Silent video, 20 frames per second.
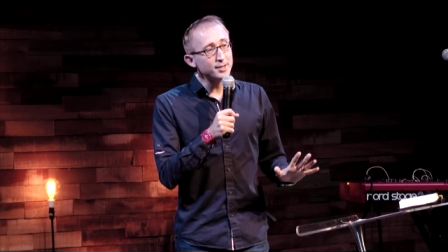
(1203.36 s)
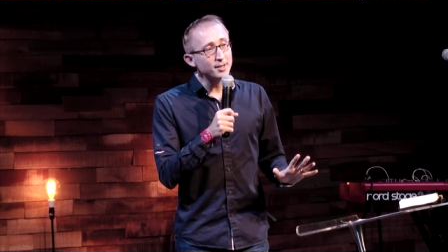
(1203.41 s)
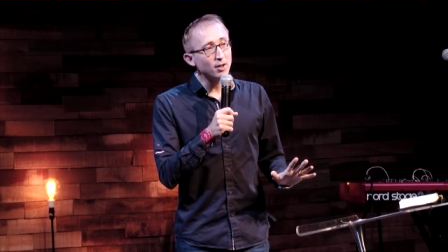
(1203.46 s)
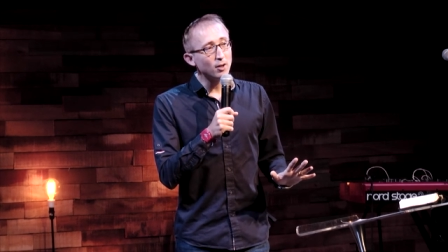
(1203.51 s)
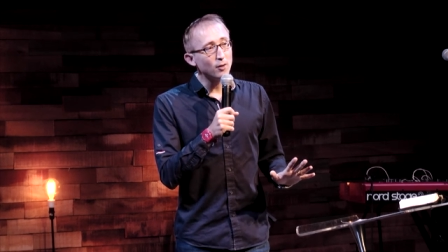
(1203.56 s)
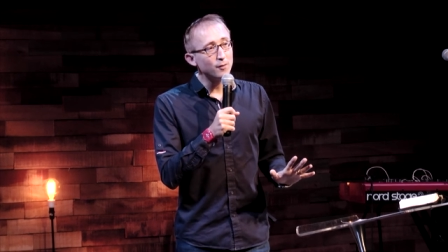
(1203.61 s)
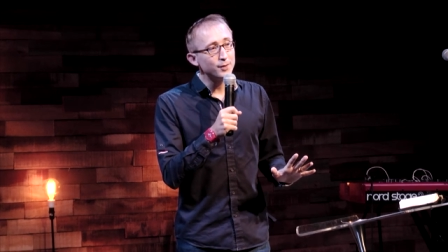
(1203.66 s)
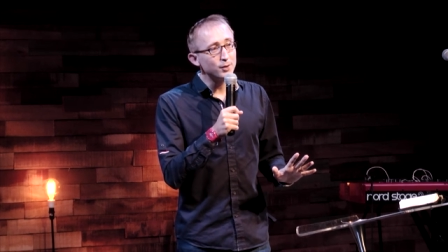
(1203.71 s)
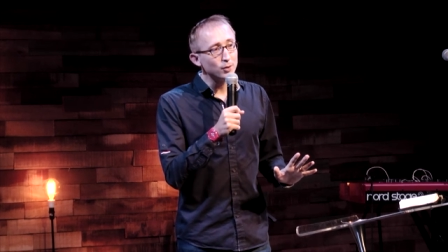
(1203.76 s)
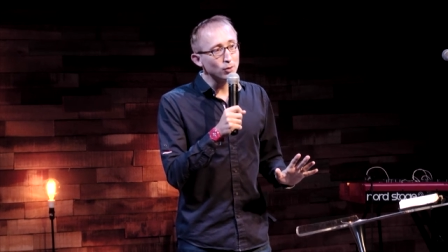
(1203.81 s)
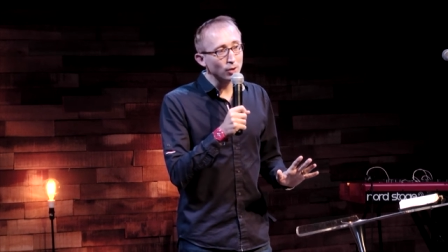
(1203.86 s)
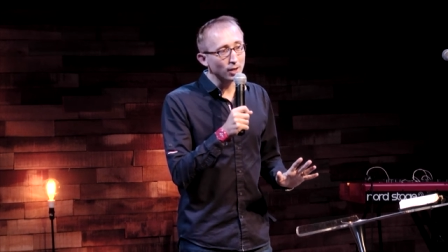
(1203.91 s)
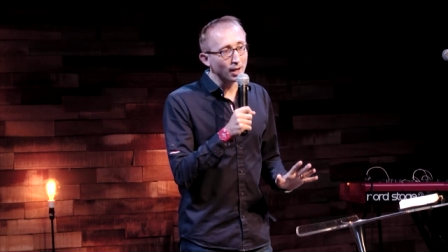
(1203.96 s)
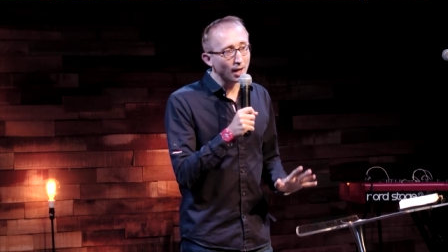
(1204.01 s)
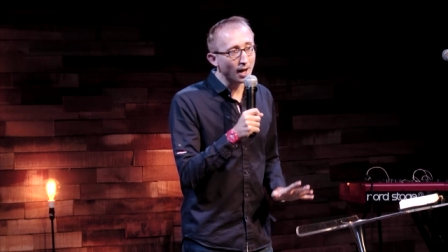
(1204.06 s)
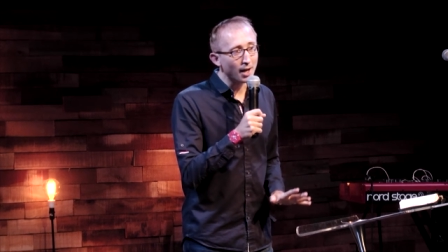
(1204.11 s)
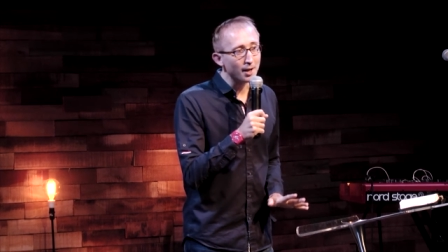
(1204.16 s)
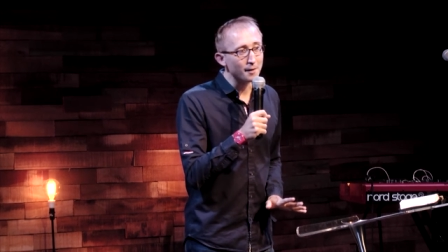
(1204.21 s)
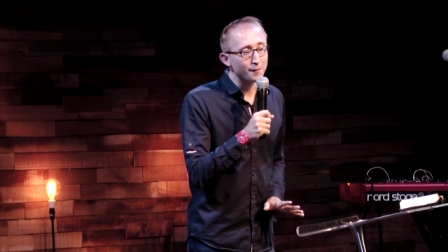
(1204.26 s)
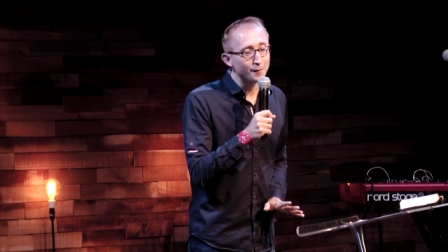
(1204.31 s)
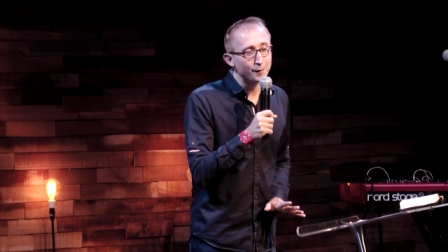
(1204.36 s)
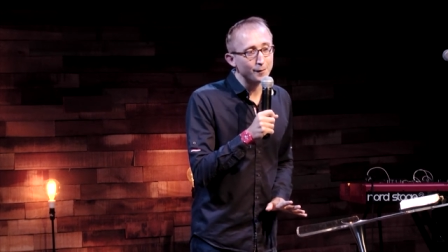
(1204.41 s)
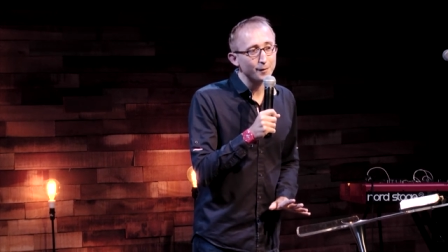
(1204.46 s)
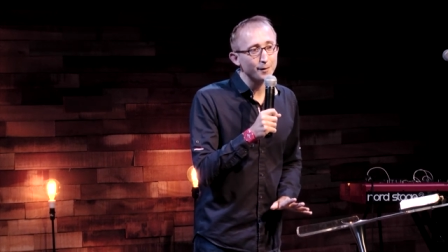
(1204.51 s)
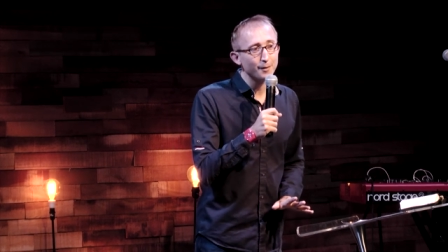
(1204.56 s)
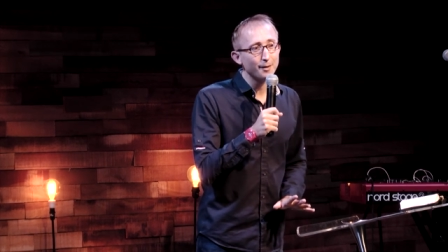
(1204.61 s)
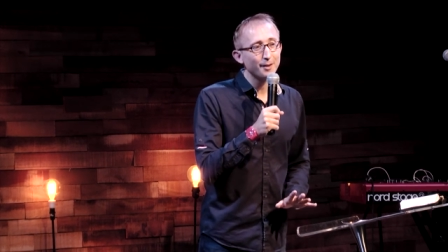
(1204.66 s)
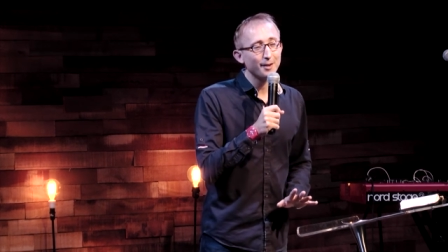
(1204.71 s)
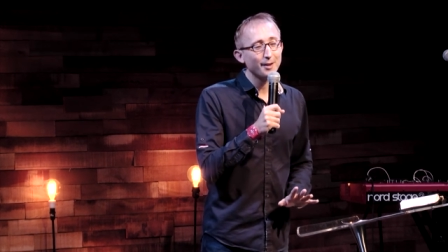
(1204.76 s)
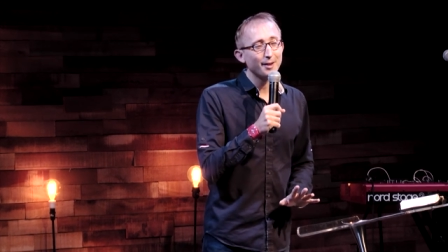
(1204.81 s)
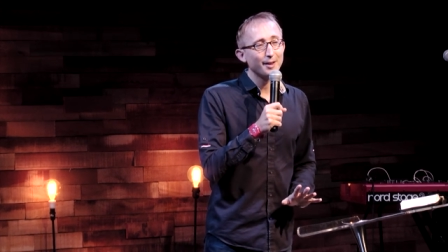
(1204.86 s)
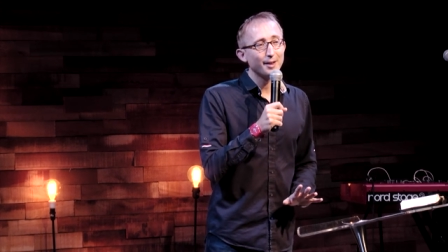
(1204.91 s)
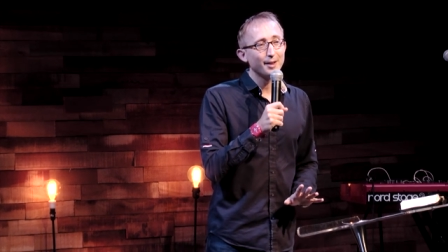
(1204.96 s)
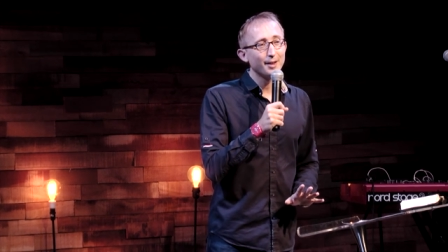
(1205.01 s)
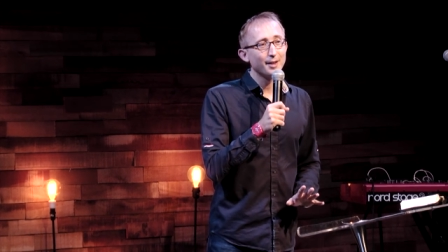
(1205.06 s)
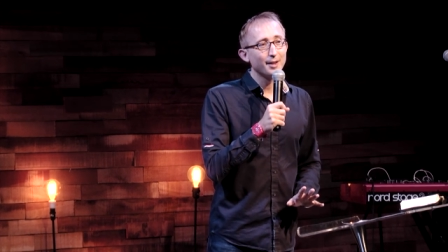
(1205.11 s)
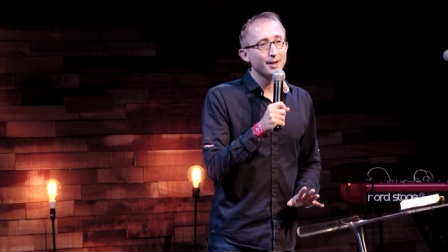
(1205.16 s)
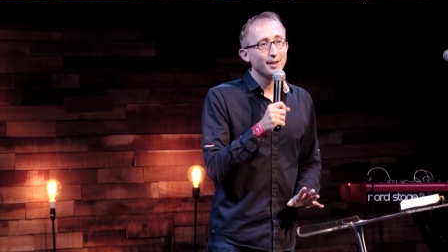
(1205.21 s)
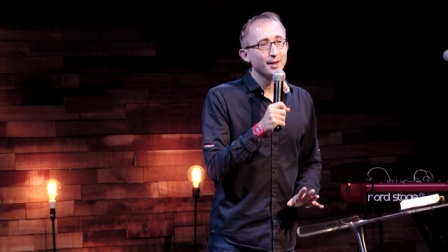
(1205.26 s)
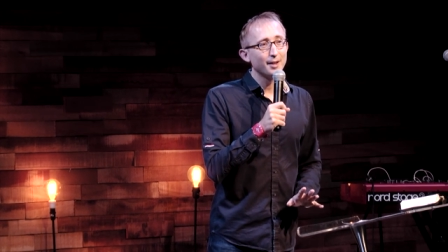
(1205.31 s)
of your life,
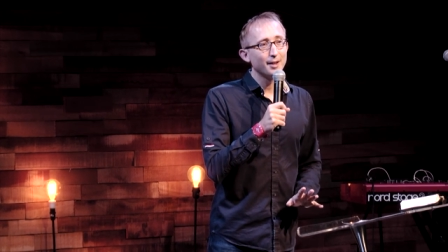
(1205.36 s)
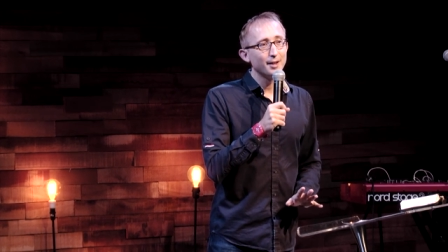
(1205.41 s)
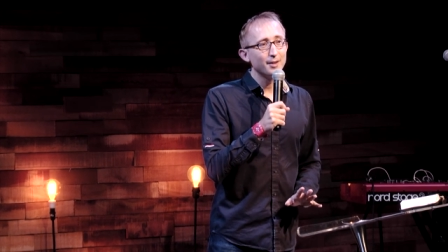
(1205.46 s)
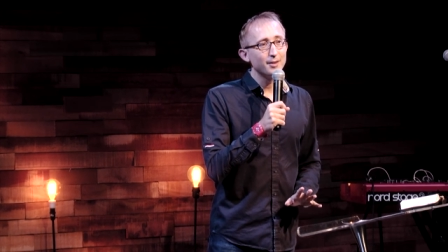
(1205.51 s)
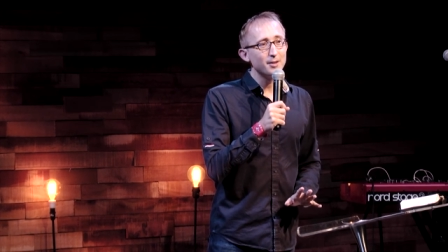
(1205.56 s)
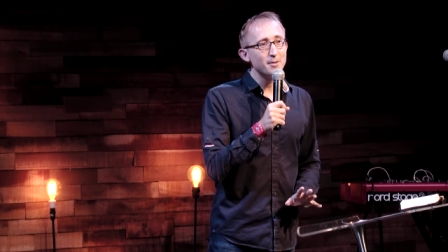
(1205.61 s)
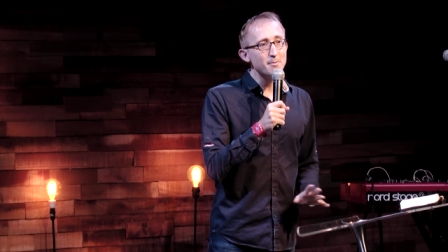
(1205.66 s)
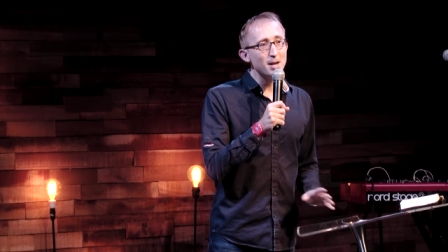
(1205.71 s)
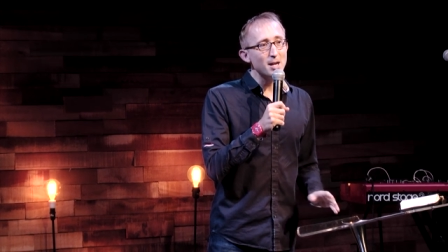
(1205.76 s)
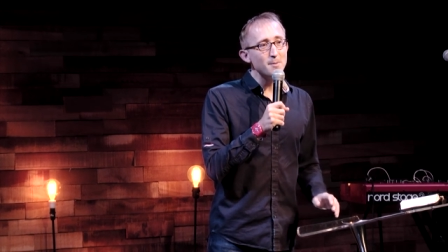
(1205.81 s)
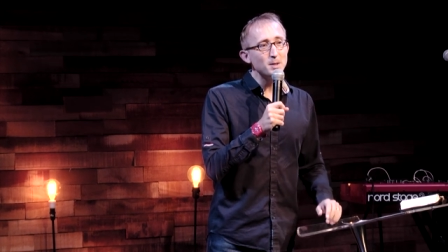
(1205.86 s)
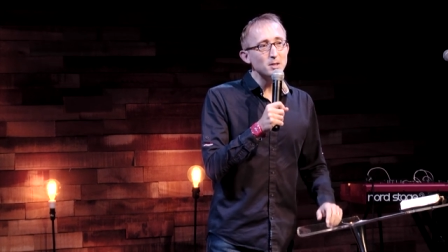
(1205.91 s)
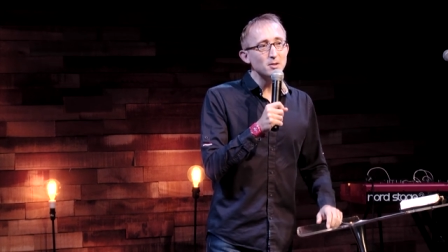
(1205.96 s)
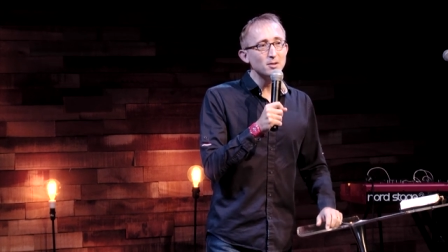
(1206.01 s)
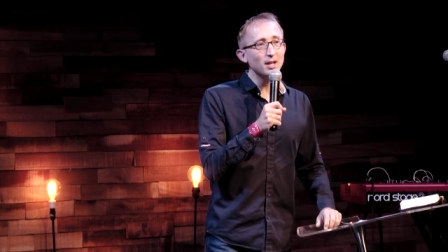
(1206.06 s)
then maybe you'd